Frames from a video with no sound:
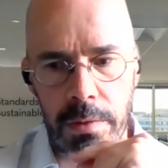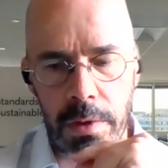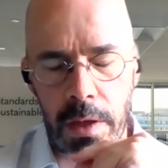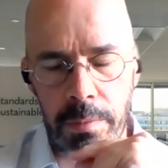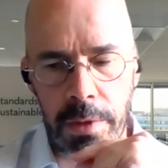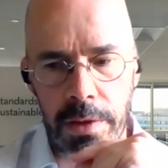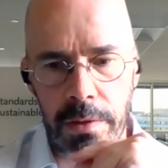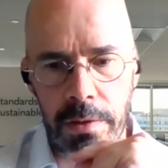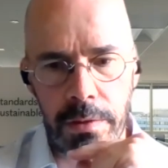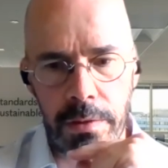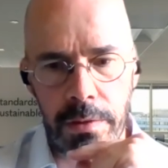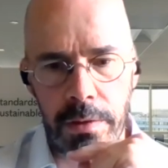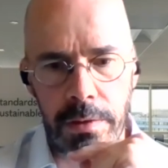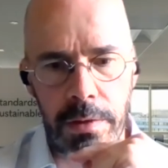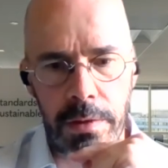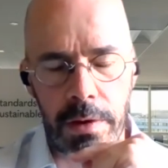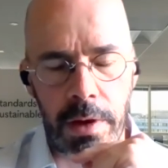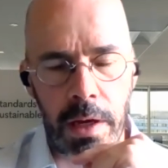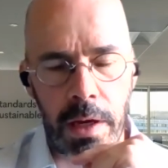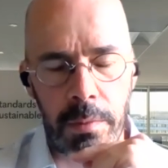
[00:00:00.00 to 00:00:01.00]
I mean,
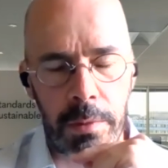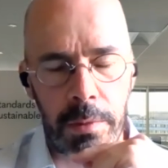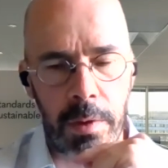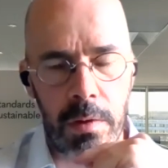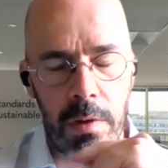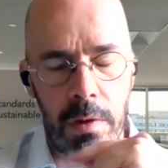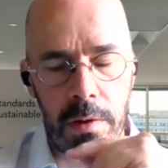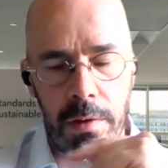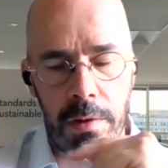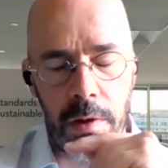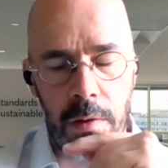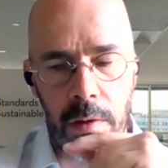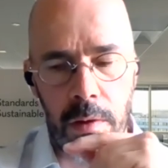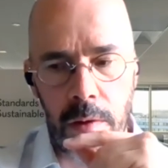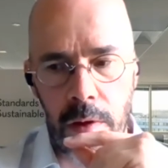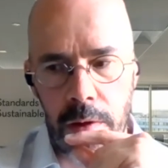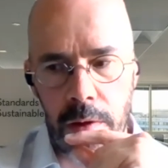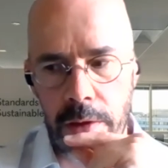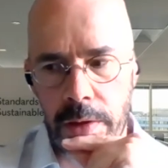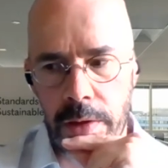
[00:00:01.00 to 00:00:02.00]
there have
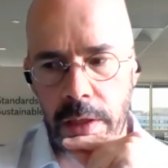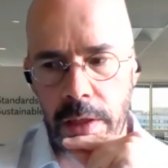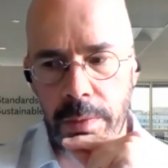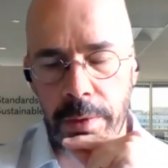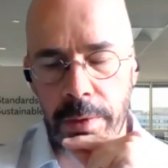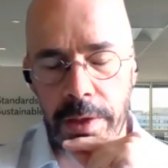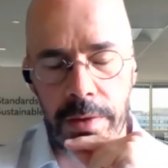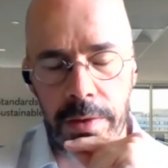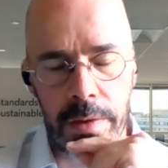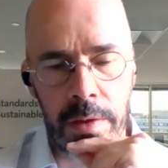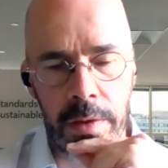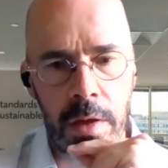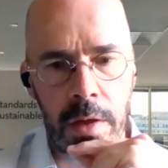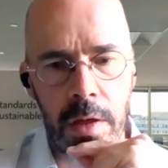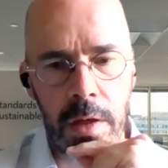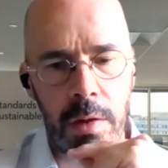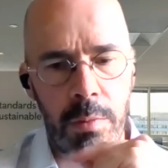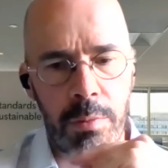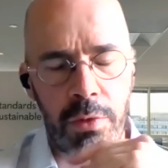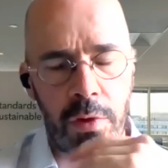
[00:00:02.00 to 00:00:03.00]
even
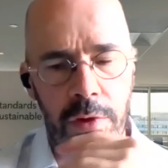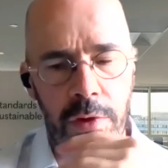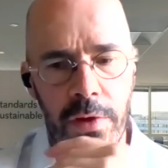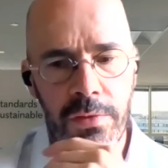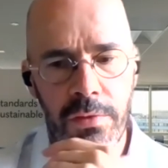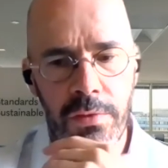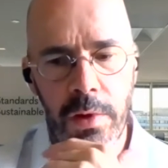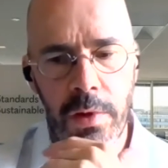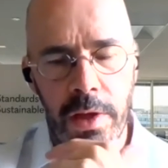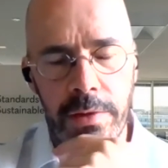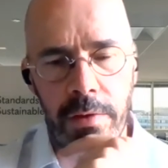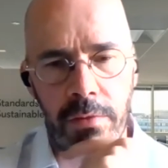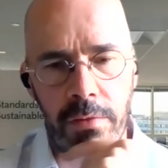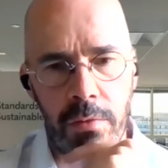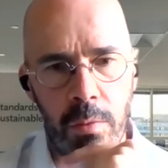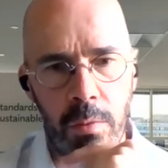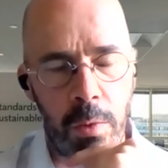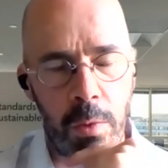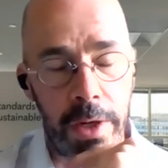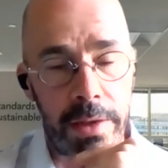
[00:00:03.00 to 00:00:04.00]
projects related
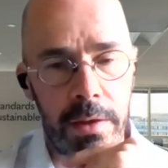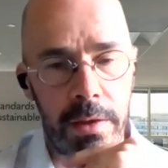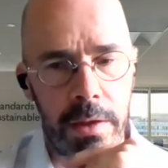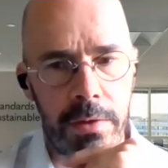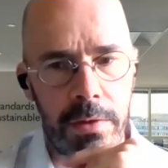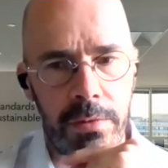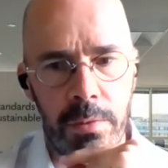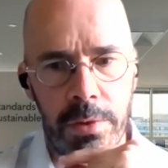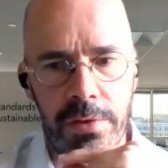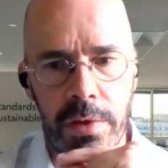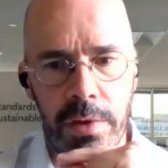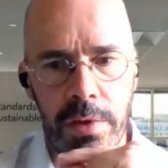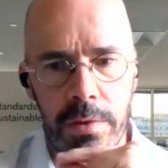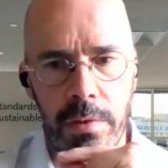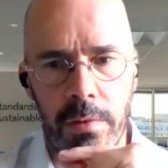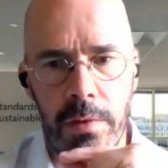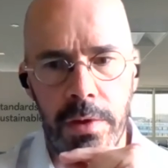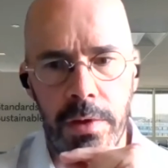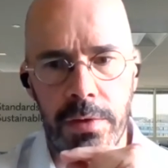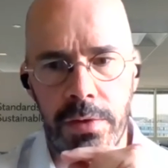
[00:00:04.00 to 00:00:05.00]
to wetlands, which are
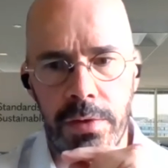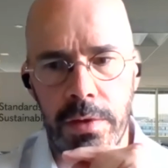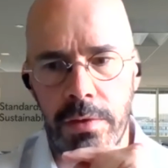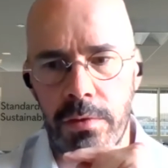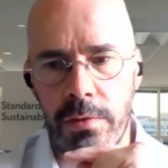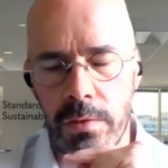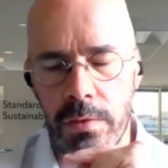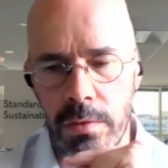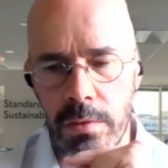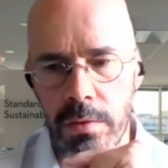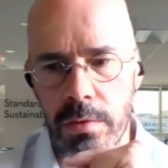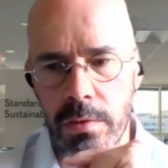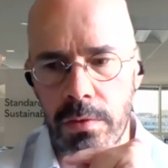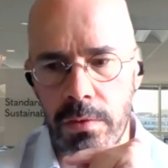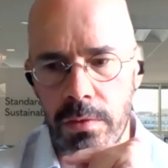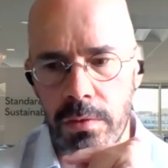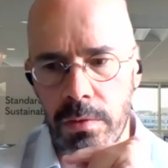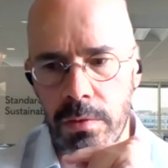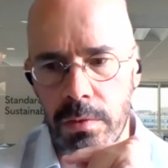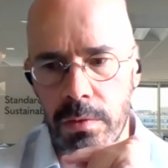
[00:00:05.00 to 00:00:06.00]
not easy to
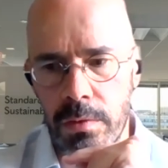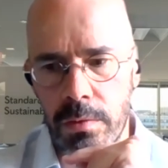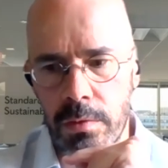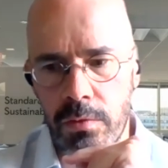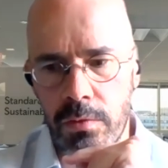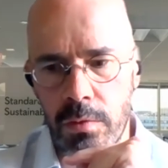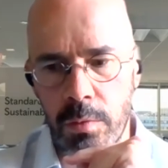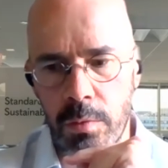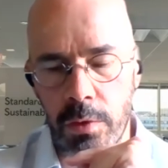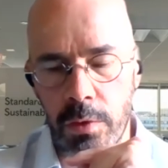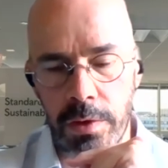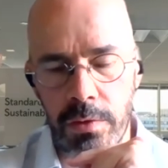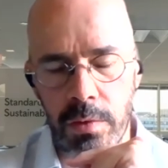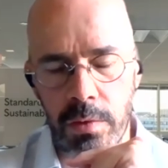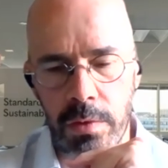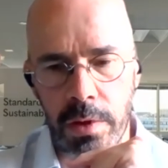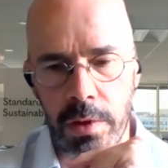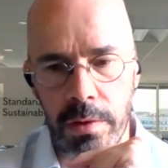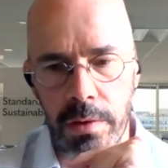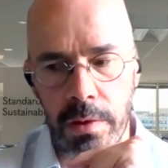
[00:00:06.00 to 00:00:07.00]

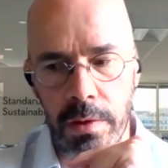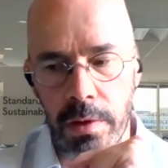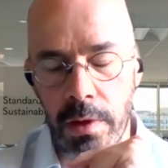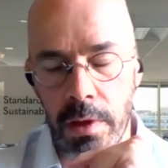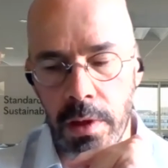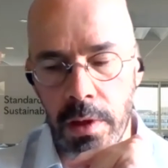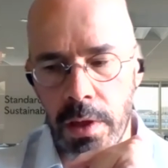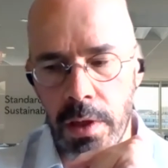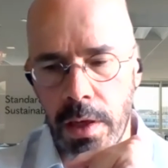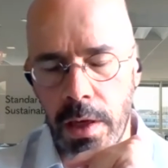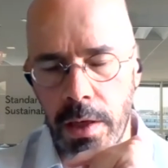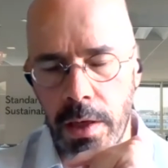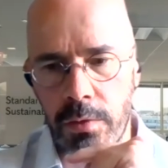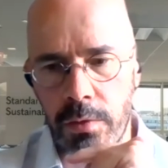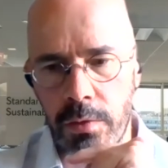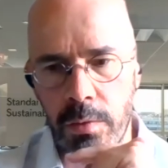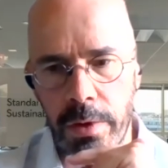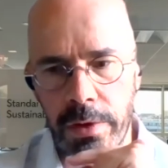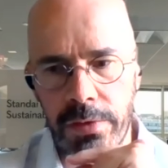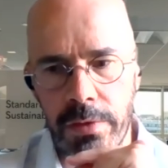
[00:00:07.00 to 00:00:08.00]
monitor and
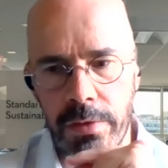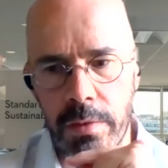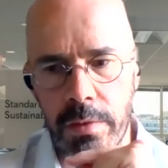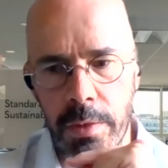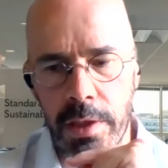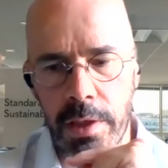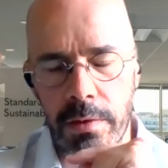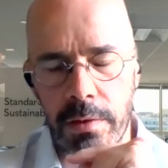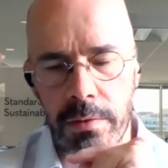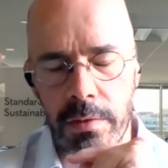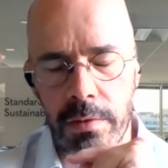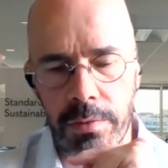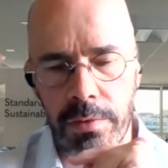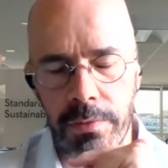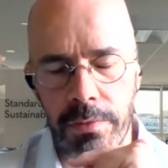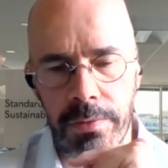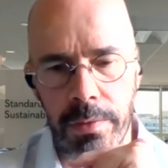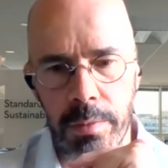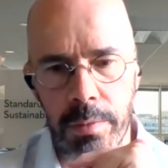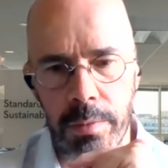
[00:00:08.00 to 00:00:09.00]
to estimate in terms
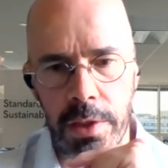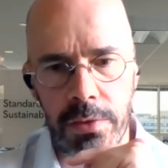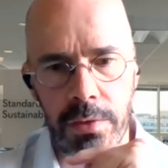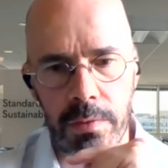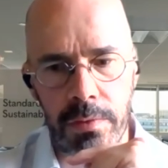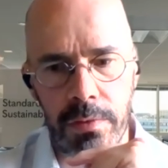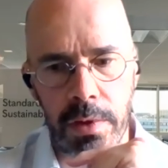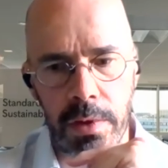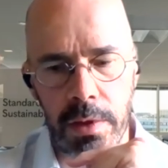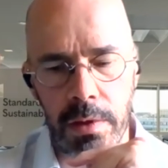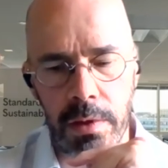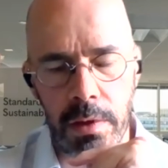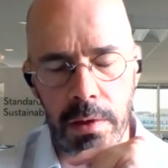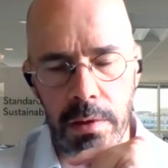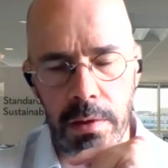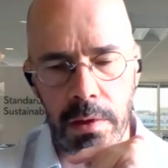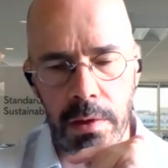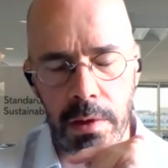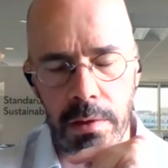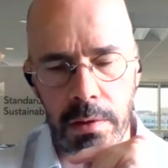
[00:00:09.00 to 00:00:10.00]
of emissions
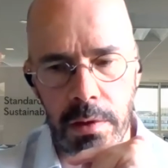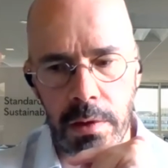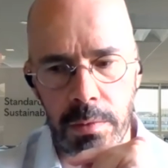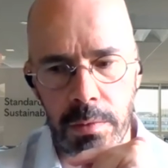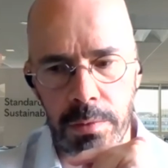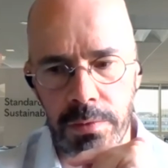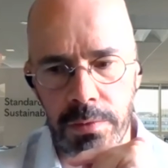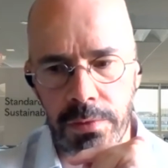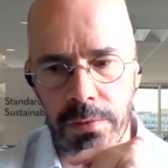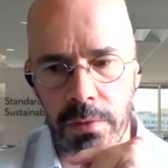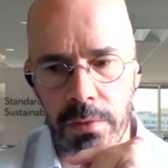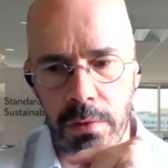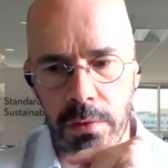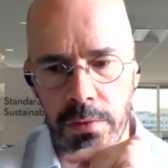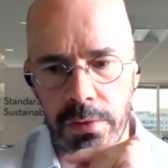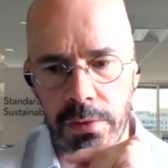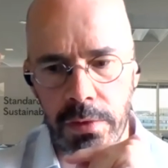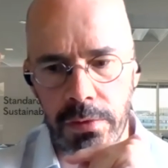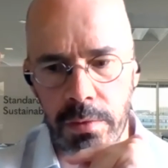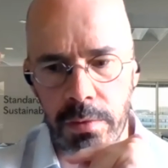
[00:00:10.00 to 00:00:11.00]
and carbon
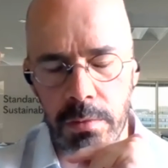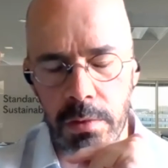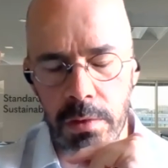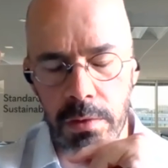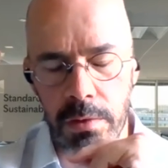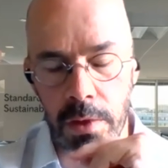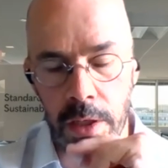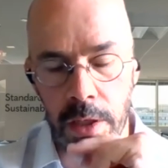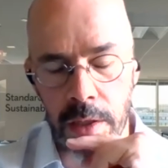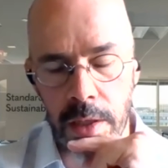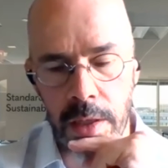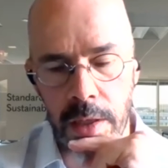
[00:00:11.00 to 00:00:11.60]
stocks and so on.